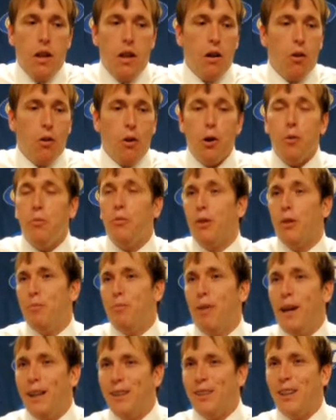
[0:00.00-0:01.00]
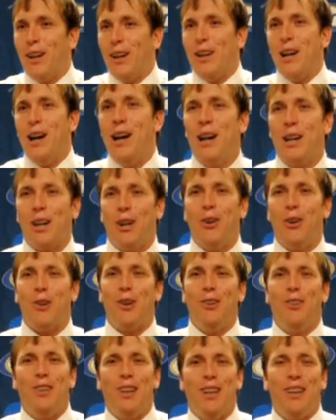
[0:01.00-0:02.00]
Well, hopefully it pans out
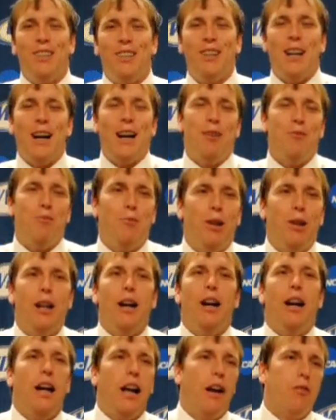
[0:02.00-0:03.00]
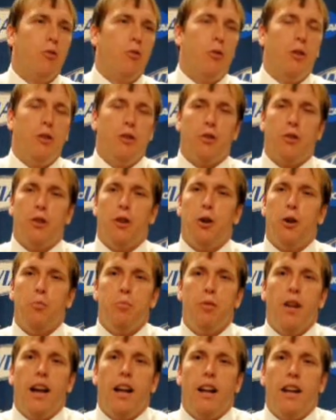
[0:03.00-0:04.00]
Concord's on top, but everyone's going to
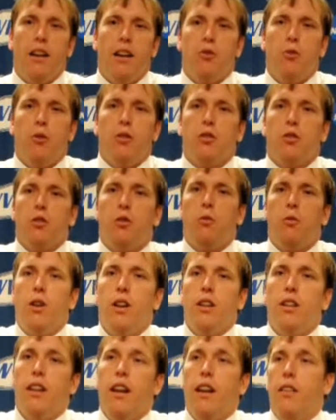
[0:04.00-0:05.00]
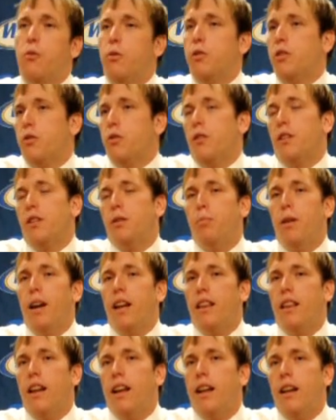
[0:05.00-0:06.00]
hope that. Everyone's going to want that. Everyone's going to
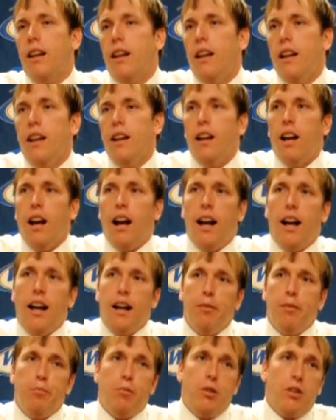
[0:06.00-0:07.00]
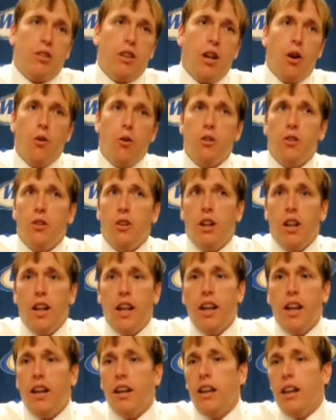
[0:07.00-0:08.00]
expect that. Just going through the
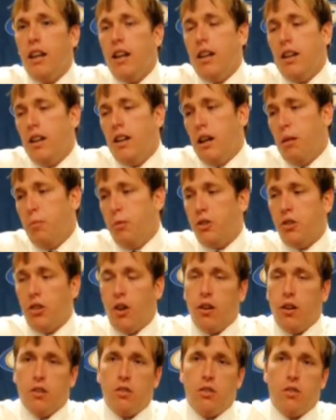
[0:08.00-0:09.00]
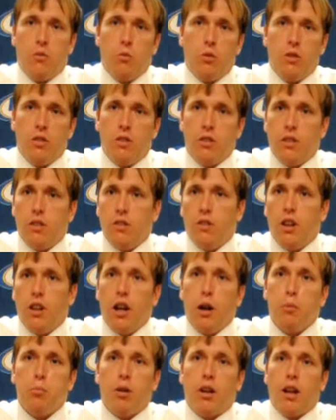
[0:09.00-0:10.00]
league, I mean, Charleston was the
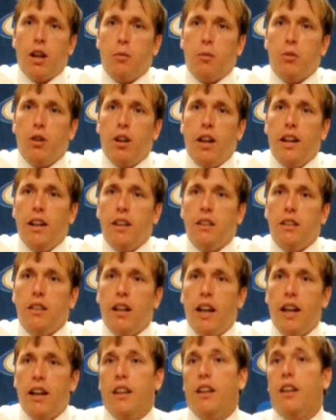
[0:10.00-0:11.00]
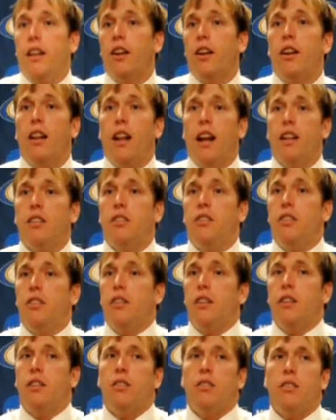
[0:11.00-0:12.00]
up-and-comer late in the year last
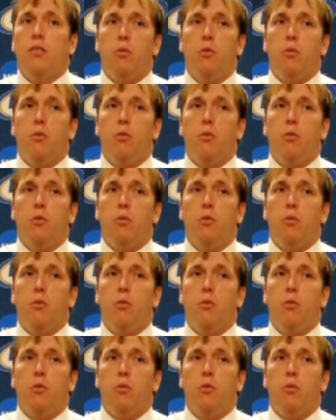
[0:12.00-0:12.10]
year.